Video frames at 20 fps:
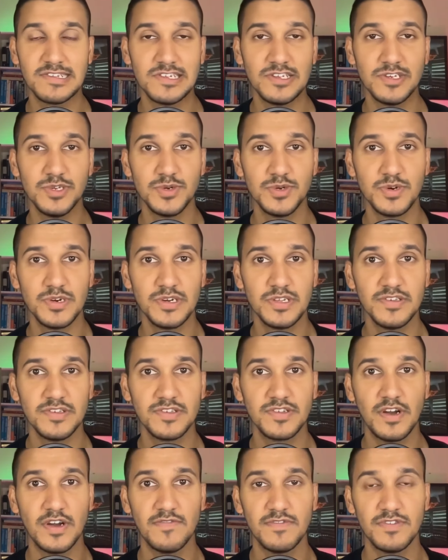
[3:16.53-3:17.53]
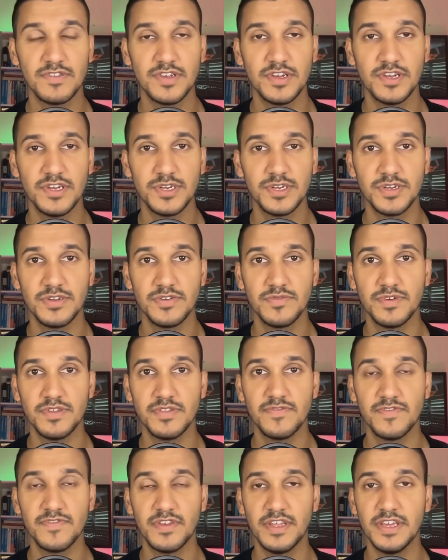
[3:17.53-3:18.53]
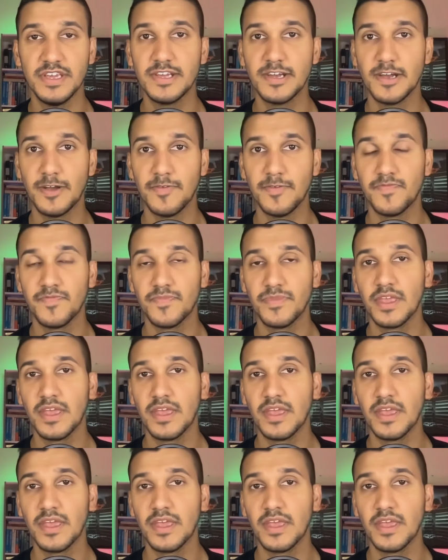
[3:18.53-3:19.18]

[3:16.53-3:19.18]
and enjoy this conversation with Vanika.